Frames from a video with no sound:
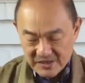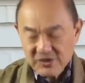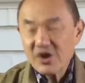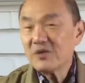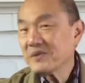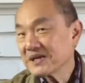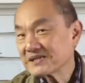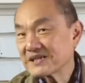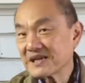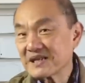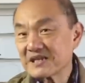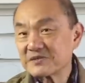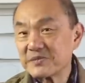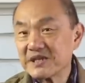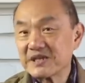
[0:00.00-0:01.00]
Chromexcel
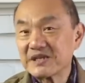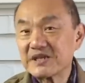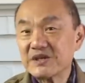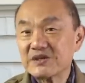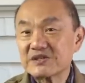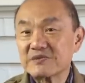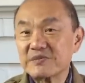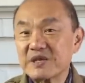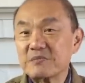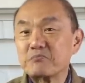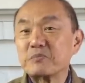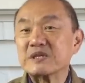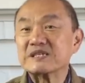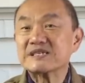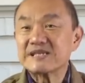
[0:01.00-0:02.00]
has been accused of being
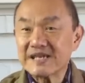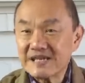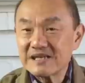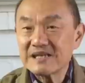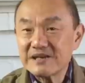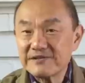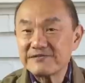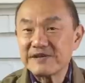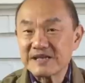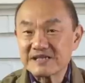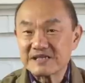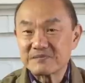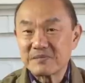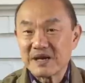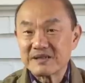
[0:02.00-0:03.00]
particularly
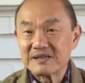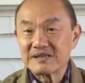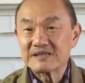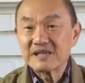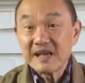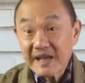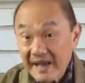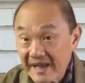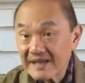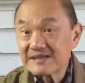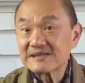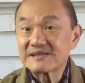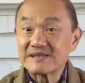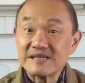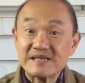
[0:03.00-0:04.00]
affected by this,
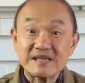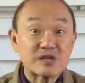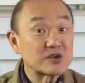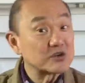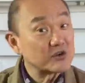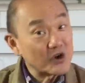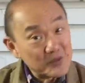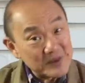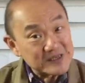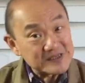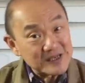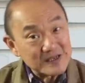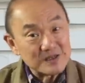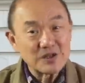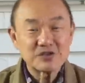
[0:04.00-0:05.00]
hence the
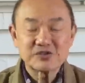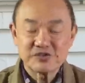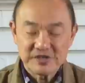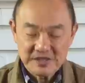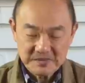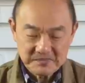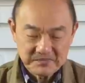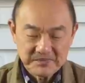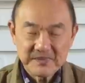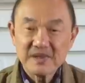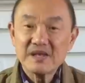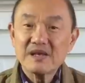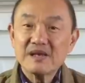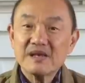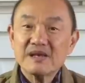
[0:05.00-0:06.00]
Chromexcel lottery.
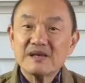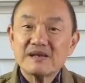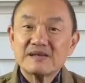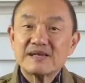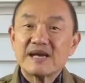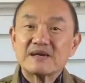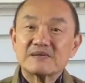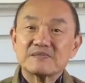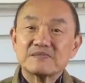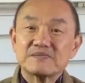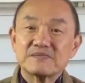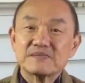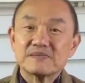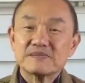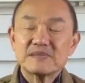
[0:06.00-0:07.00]
Now,
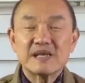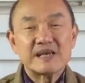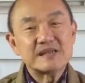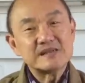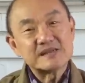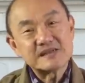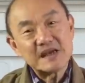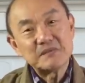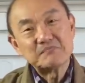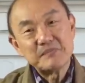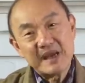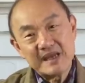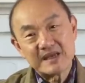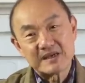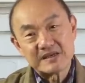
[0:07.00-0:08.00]
in some
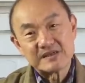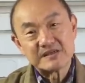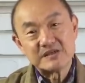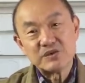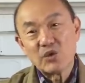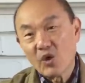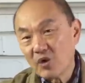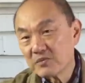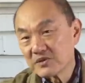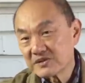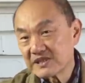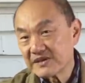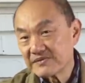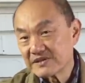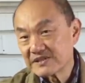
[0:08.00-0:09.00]
makers, you
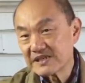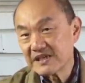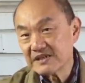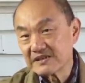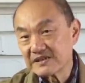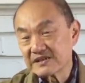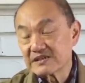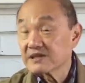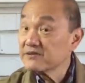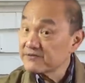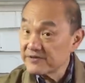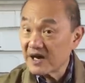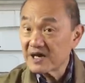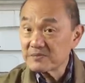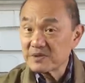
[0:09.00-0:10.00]
almost never see this.
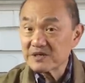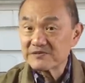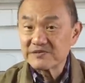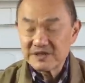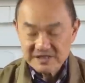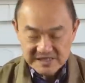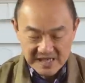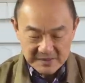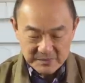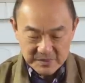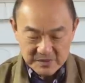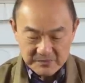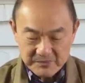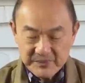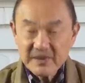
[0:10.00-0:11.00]
Viberg, for
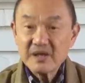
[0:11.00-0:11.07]
example.